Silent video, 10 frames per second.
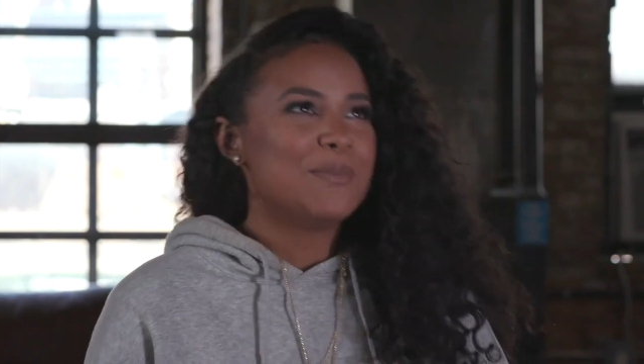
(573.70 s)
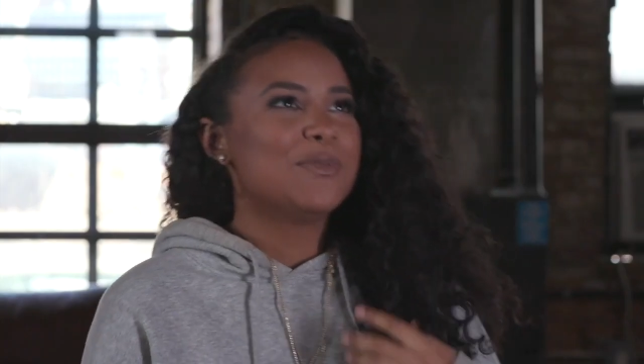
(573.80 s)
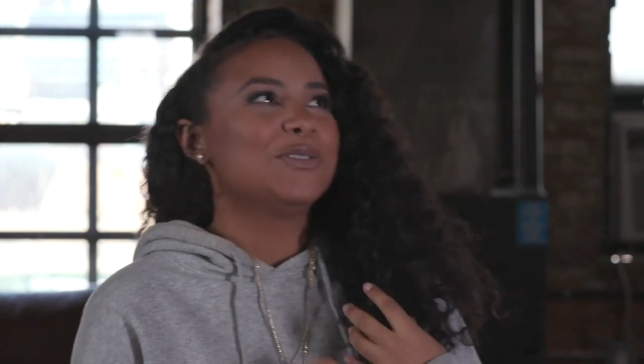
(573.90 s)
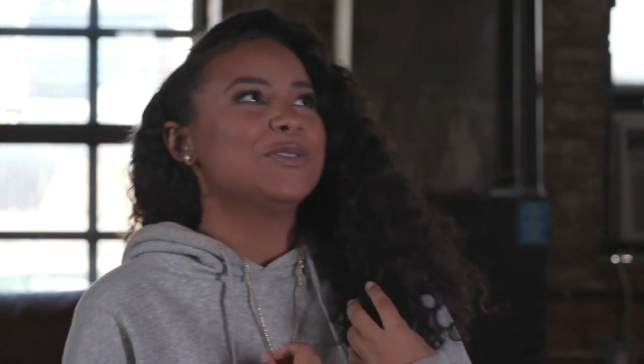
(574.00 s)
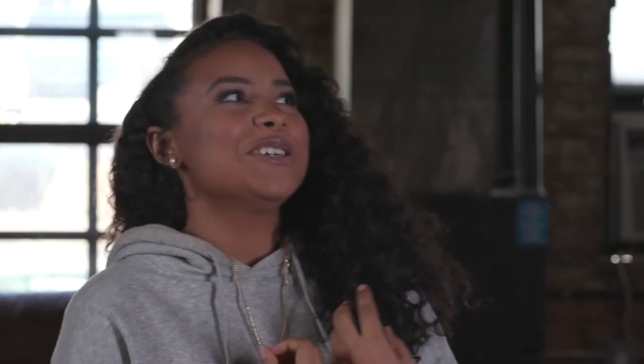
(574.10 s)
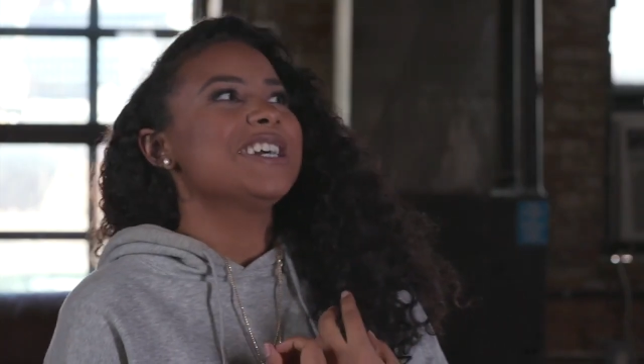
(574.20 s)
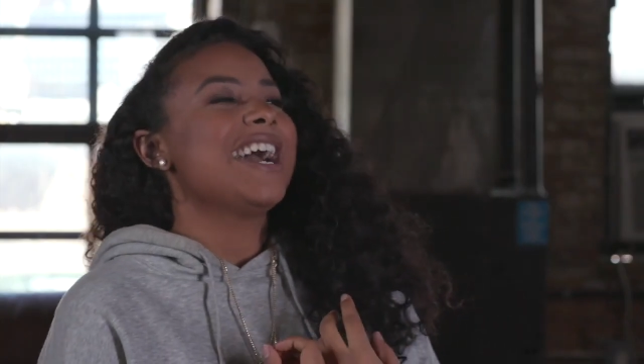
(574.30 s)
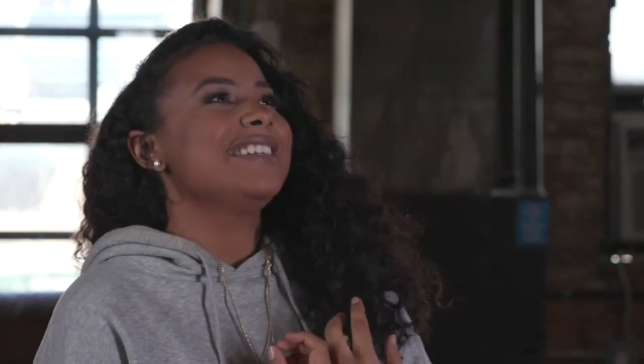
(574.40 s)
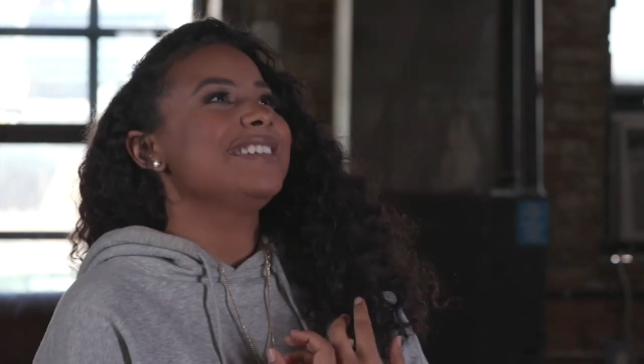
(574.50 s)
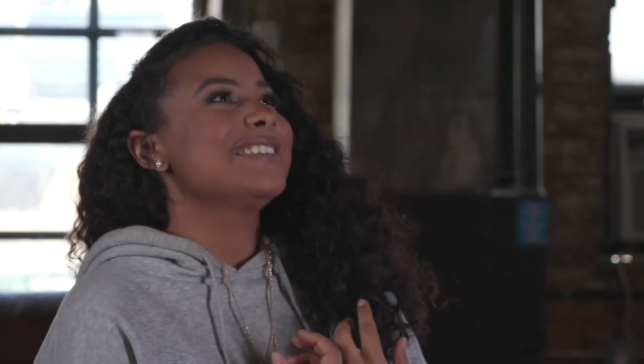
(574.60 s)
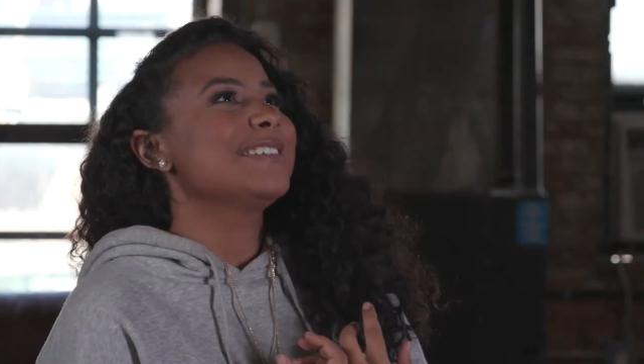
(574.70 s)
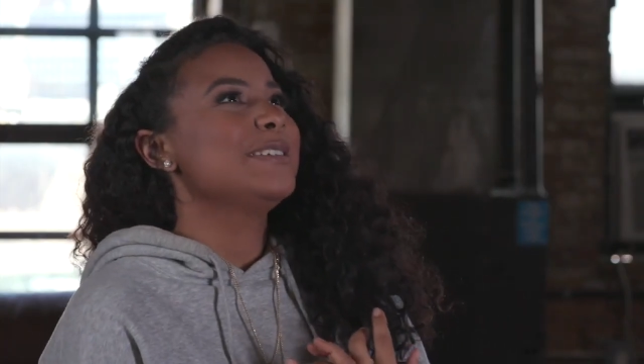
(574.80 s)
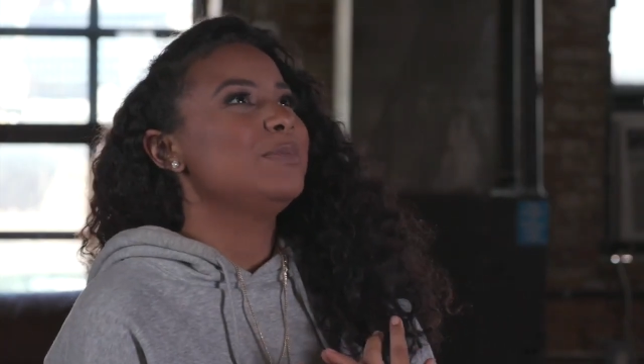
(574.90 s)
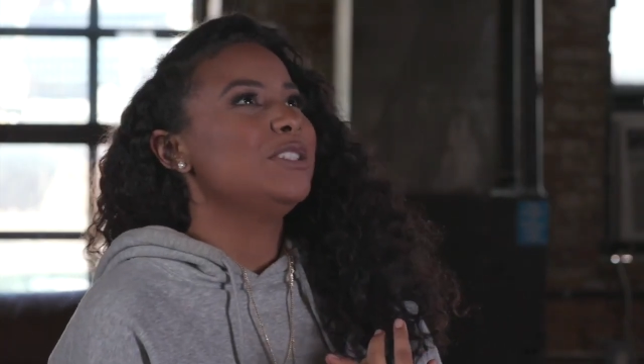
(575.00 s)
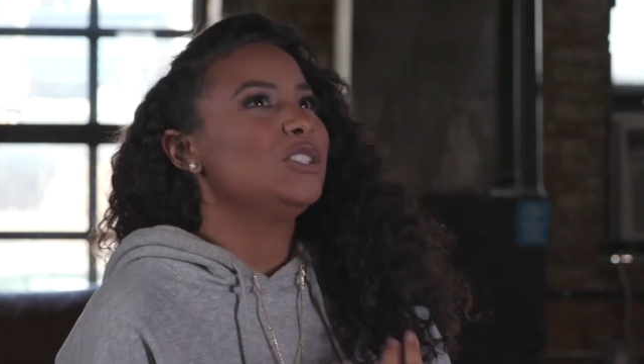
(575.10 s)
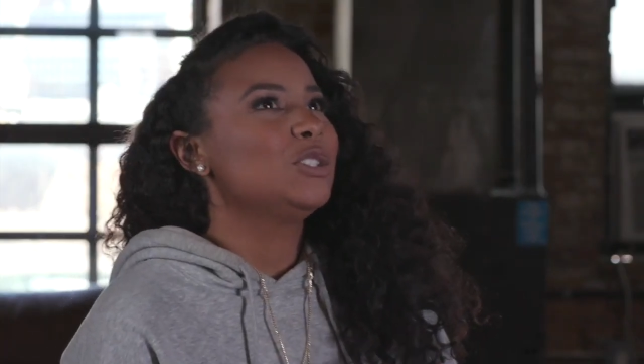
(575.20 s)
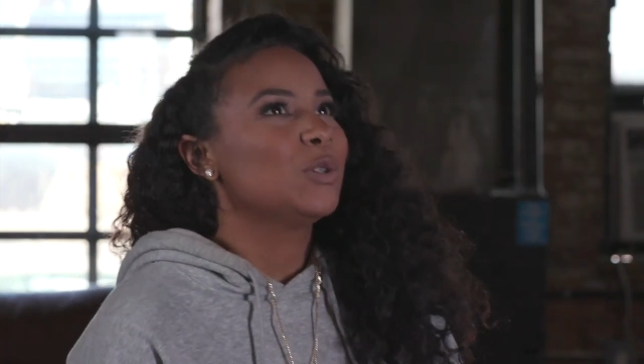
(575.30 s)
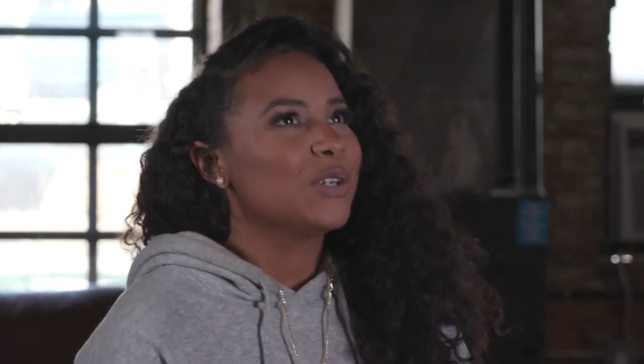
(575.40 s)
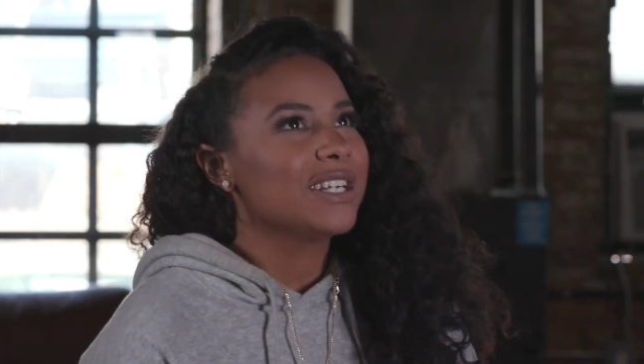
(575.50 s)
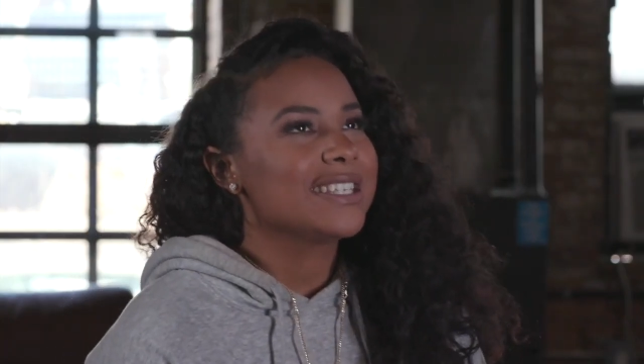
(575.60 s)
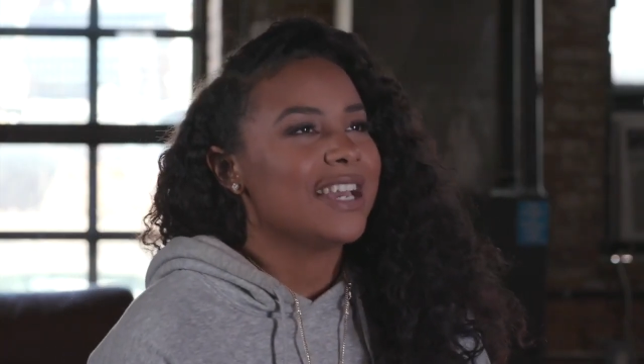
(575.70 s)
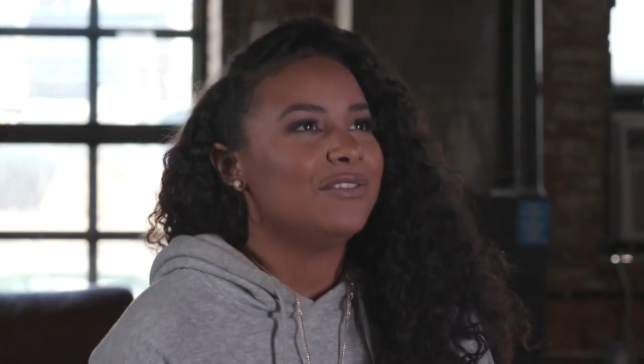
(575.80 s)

Before ideas could be short